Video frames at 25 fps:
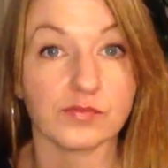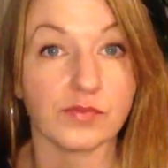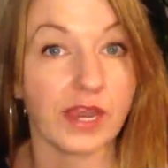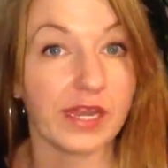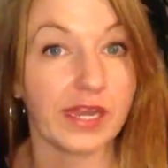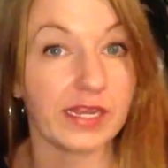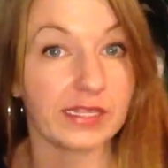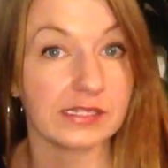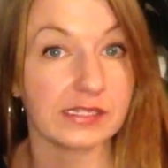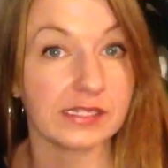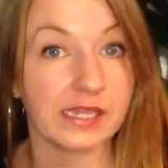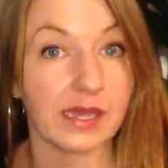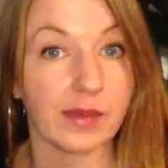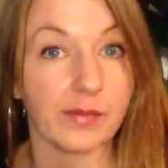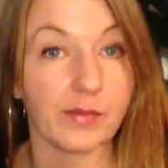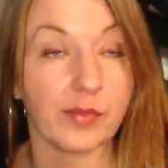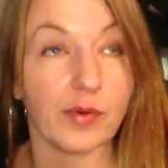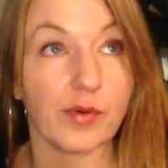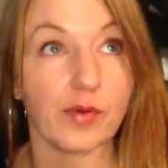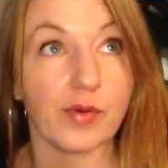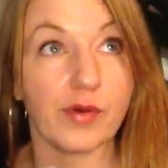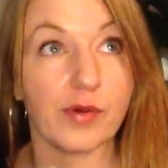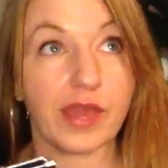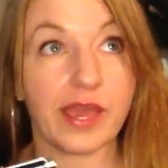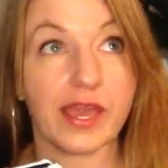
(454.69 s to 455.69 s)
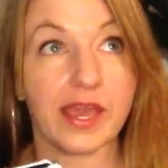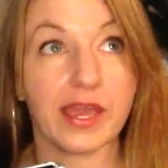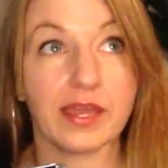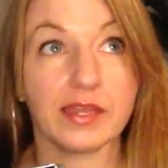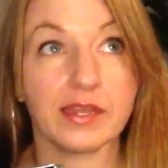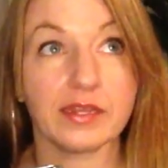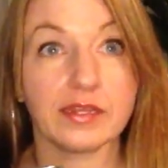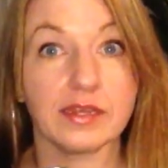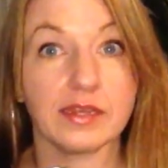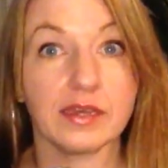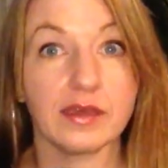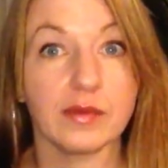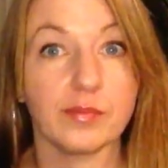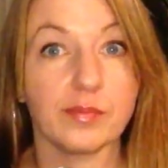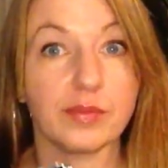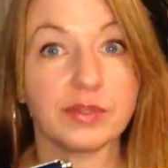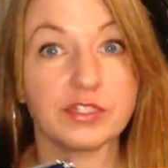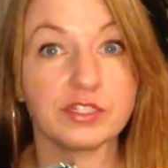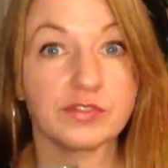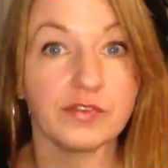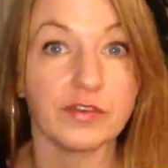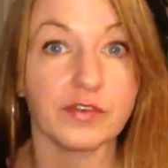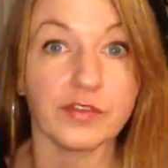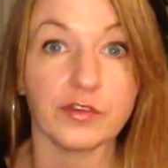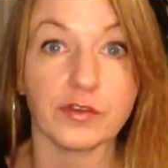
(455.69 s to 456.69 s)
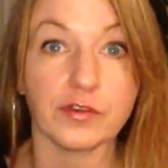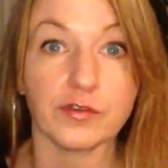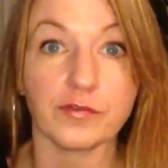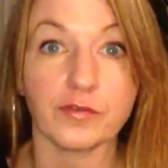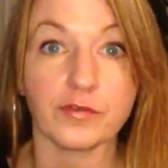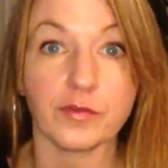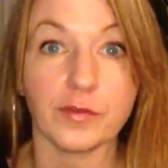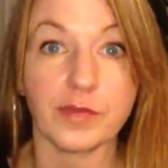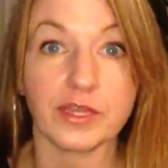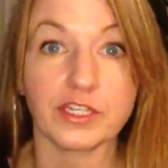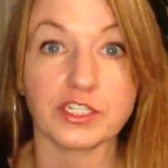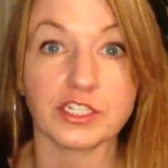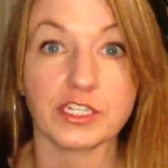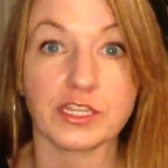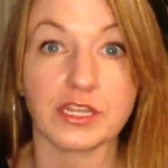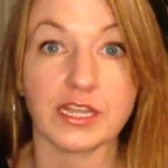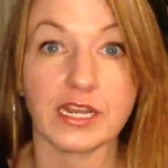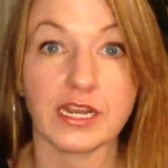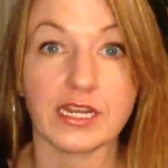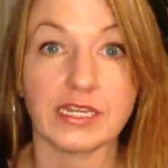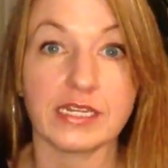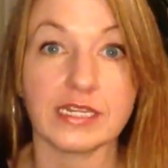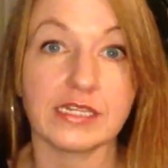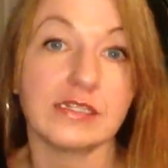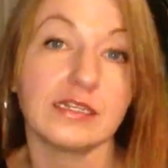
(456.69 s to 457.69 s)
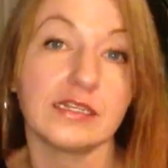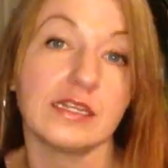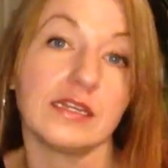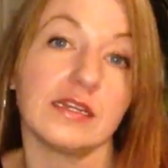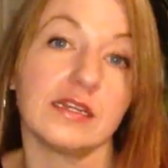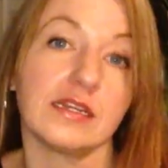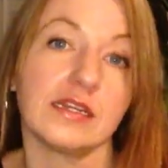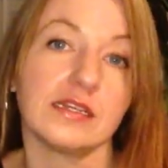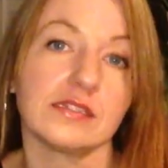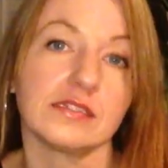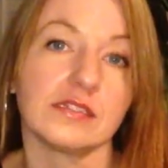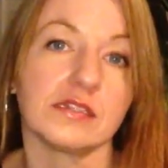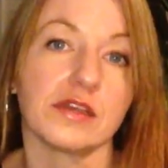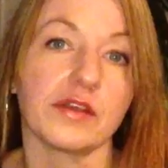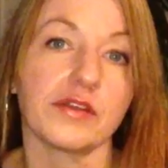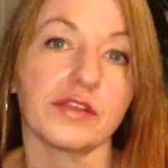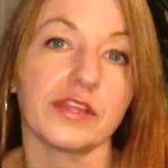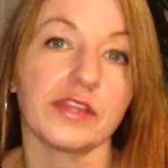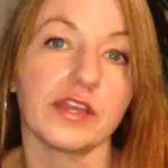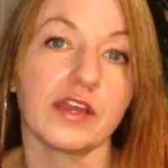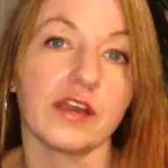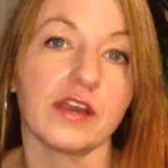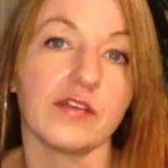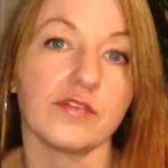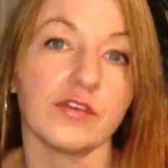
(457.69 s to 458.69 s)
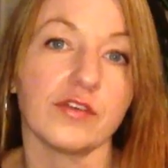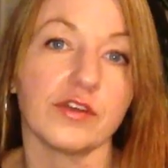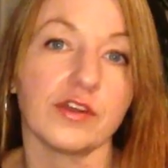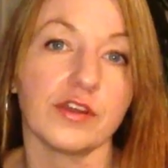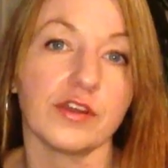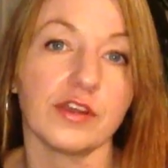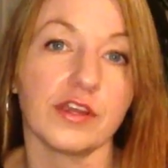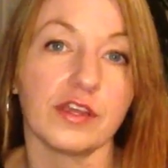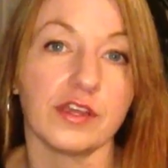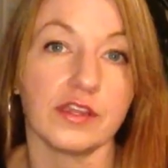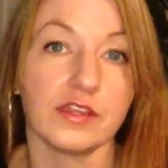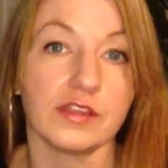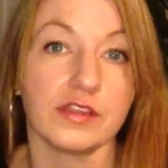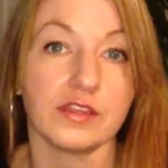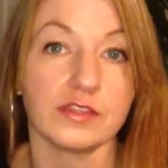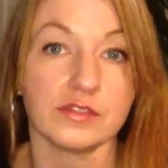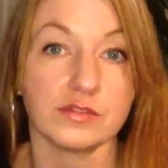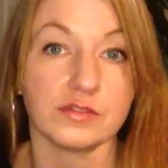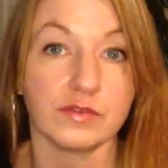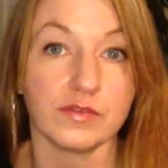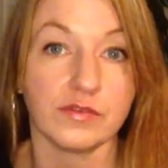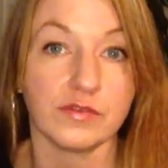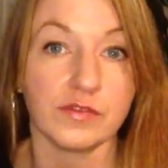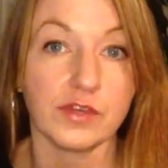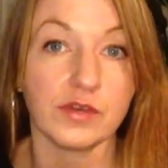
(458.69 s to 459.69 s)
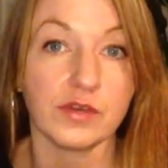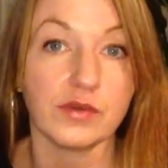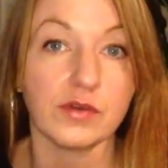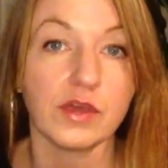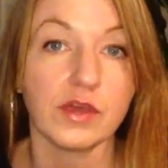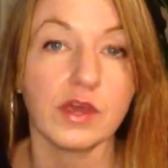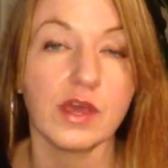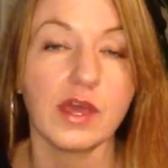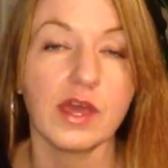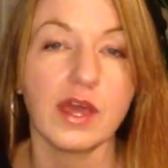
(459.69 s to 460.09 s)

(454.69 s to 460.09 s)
writing sample, and a bunch of other information that I didn't necessarily cover in this review.